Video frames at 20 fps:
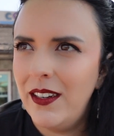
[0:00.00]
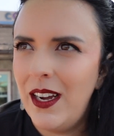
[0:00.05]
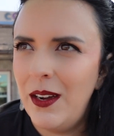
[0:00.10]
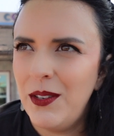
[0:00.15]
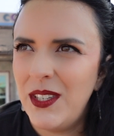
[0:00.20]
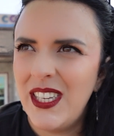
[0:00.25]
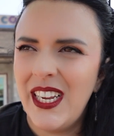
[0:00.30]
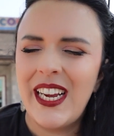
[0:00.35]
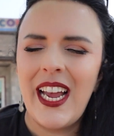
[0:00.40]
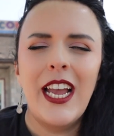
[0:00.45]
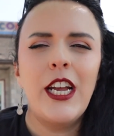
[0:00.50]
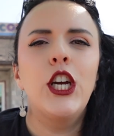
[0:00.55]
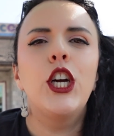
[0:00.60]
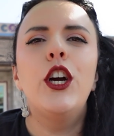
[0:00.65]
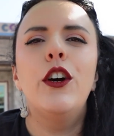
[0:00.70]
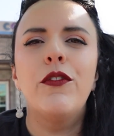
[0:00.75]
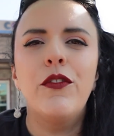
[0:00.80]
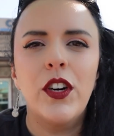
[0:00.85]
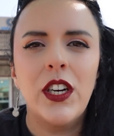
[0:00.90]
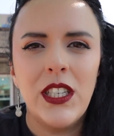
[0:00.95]
I was like, I could
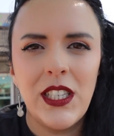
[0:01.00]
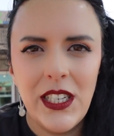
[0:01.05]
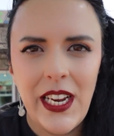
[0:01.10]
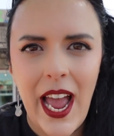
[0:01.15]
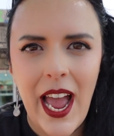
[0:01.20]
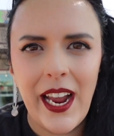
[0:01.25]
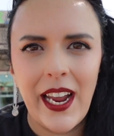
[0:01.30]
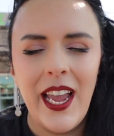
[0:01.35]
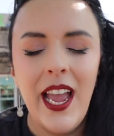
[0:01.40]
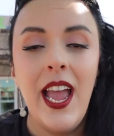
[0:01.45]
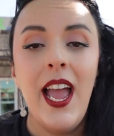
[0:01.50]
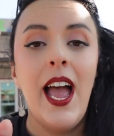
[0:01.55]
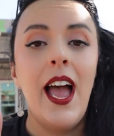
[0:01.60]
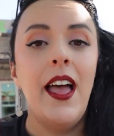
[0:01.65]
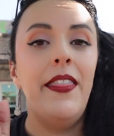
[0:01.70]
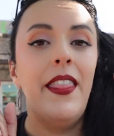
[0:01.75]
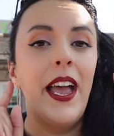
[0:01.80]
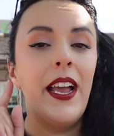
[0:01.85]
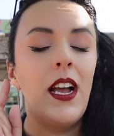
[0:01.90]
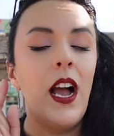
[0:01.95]
go for a snack,
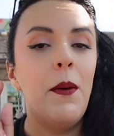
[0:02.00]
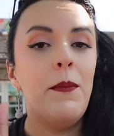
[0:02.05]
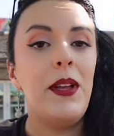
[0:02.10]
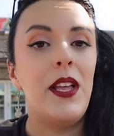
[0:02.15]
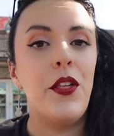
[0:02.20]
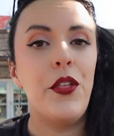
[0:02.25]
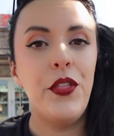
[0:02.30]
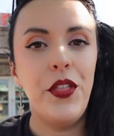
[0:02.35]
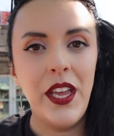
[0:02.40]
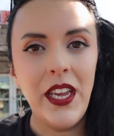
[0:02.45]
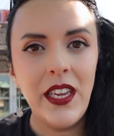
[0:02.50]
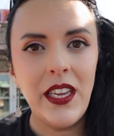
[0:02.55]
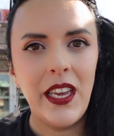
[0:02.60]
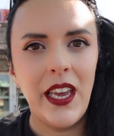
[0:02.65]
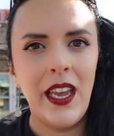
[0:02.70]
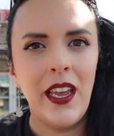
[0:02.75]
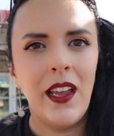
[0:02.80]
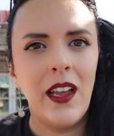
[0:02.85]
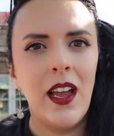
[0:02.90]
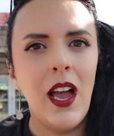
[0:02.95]
and that got me
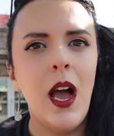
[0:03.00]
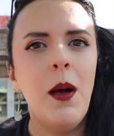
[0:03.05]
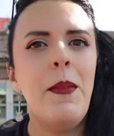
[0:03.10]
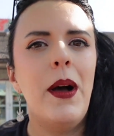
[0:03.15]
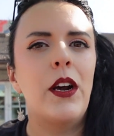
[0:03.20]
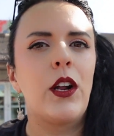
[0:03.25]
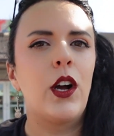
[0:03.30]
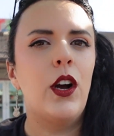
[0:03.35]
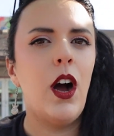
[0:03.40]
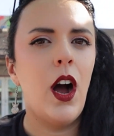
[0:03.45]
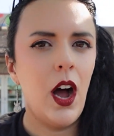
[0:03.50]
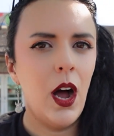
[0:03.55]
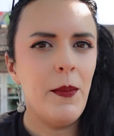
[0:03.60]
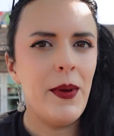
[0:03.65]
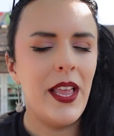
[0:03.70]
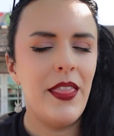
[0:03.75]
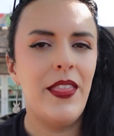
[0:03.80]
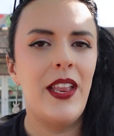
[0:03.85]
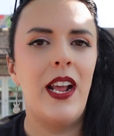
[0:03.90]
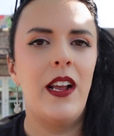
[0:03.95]
thinking about a
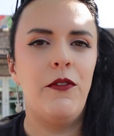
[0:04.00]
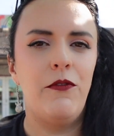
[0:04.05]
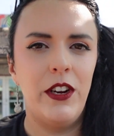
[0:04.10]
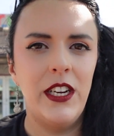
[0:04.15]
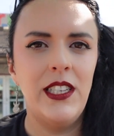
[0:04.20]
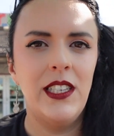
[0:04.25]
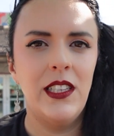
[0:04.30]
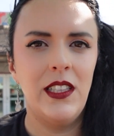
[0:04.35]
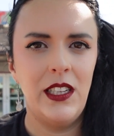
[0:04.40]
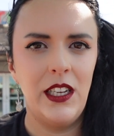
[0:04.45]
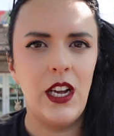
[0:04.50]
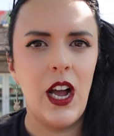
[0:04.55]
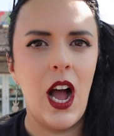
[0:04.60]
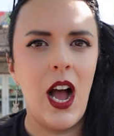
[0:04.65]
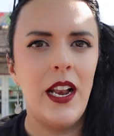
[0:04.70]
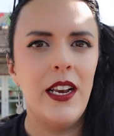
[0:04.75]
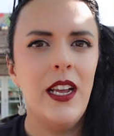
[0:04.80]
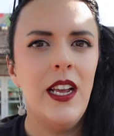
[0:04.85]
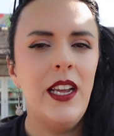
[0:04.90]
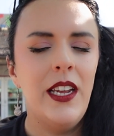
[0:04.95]
comment that I recently
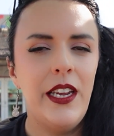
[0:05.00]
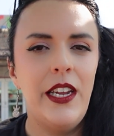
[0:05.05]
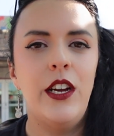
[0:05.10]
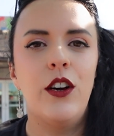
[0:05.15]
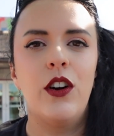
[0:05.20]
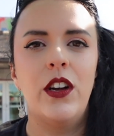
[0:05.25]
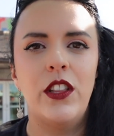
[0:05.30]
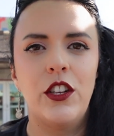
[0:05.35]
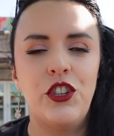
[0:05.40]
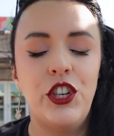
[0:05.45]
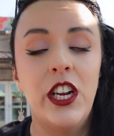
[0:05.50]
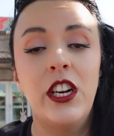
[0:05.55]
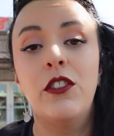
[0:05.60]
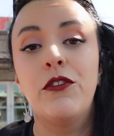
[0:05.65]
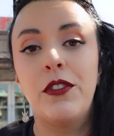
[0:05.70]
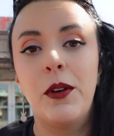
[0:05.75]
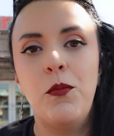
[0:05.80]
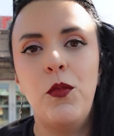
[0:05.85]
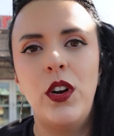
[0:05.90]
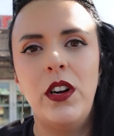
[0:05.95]
got here on the channel
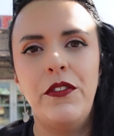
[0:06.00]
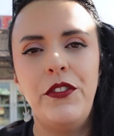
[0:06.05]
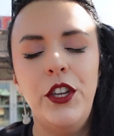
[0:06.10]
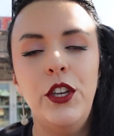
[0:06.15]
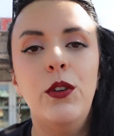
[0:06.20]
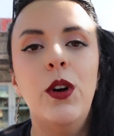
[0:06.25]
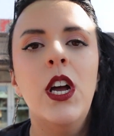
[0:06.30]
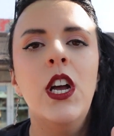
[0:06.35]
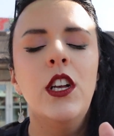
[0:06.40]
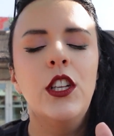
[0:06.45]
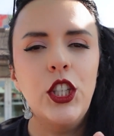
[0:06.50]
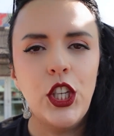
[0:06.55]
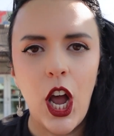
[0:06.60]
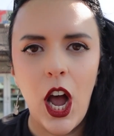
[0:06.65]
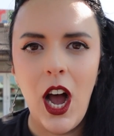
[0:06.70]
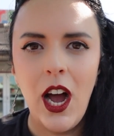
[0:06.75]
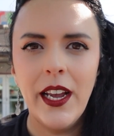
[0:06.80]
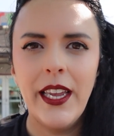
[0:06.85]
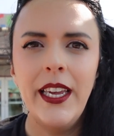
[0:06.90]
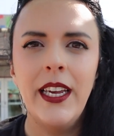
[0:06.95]
from one of you
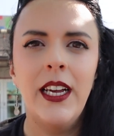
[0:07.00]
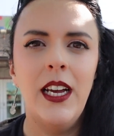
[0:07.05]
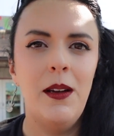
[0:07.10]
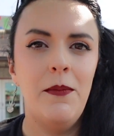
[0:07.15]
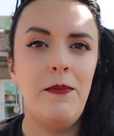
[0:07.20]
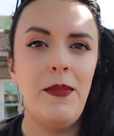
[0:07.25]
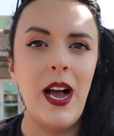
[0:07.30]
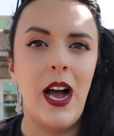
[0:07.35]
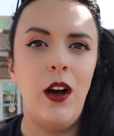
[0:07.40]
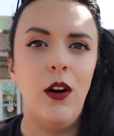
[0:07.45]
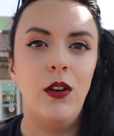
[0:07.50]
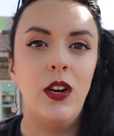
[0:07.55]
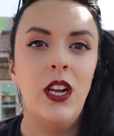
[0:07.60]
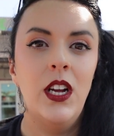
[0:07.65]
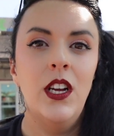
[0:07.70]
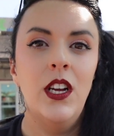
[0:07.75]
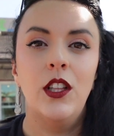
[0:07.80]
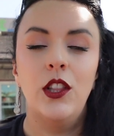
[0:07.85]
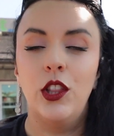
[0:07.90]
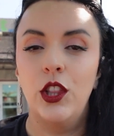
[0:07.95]
talking about
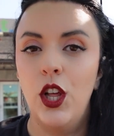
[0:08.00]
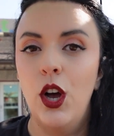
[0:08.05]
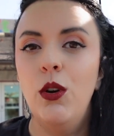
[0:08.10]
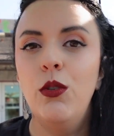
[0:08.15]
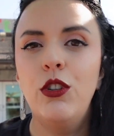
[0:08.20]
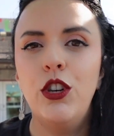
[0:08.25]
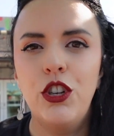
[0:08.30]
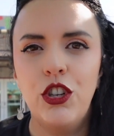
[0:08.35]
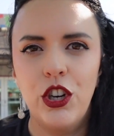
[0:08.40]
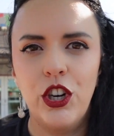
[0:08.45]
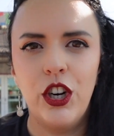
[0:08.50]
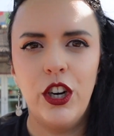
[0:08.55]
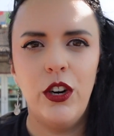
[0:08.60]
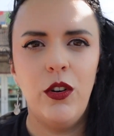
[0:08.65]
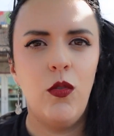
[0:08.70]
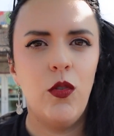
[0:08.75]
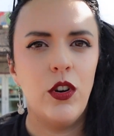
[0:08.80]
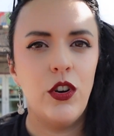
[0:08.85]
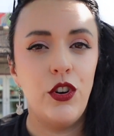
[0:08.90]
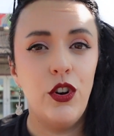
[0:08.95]
low sugar
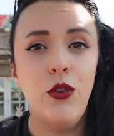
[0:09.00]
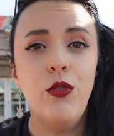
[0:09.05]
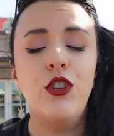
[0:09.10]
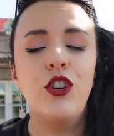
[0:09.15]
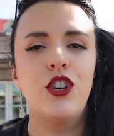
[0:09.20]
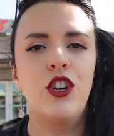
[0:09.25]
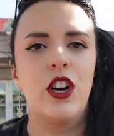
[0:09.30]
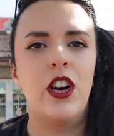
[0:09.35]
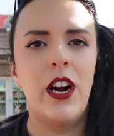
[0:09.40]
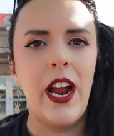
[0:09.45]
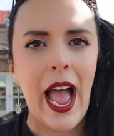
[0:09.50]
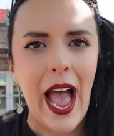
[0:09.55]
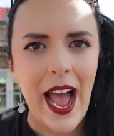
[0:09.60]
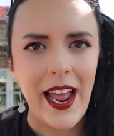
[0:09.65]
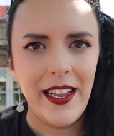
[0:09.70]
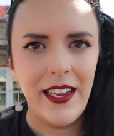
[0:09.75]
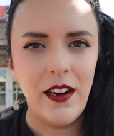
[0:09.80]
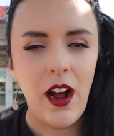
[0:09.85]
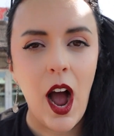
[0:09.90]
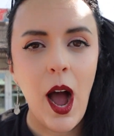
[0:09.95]
or no sugar
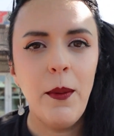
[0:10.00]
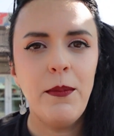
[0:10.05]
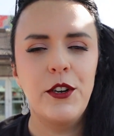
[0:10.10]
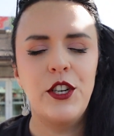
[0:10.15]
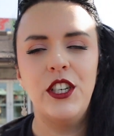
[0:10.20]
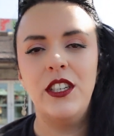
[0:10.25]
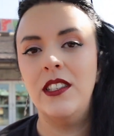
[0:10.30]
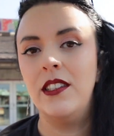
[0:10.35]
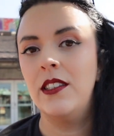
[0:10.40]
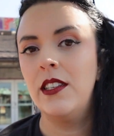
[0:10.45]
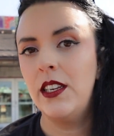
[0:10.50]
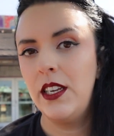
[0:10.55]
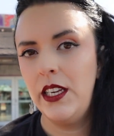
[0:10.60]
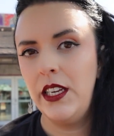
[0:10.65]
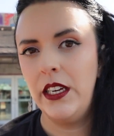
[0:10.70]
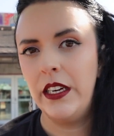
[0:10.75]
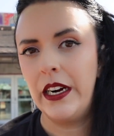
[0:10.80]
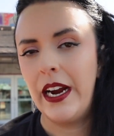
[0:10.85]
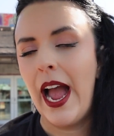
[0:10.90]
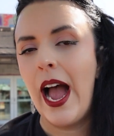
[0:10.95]
added options
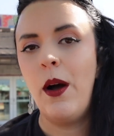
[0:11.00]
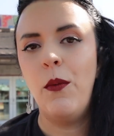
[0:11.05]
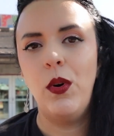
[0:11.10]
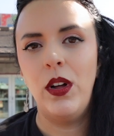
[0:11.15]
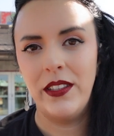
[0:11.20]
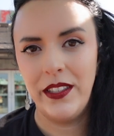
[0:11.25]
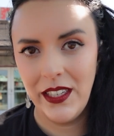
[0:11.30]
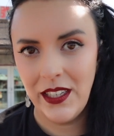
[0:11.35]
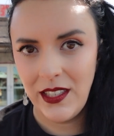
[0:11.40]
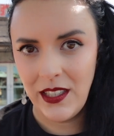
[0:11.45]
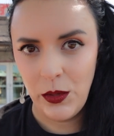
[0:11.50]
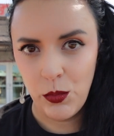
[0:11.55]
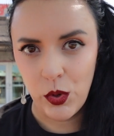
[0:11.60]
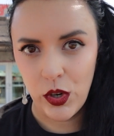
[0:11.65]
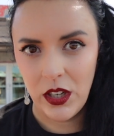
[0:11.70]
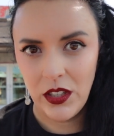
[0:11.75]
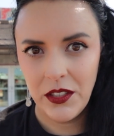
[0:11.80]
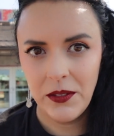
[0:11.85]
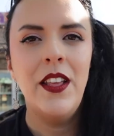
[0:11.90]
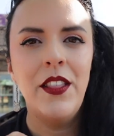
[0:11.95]
here at Walt Disney World.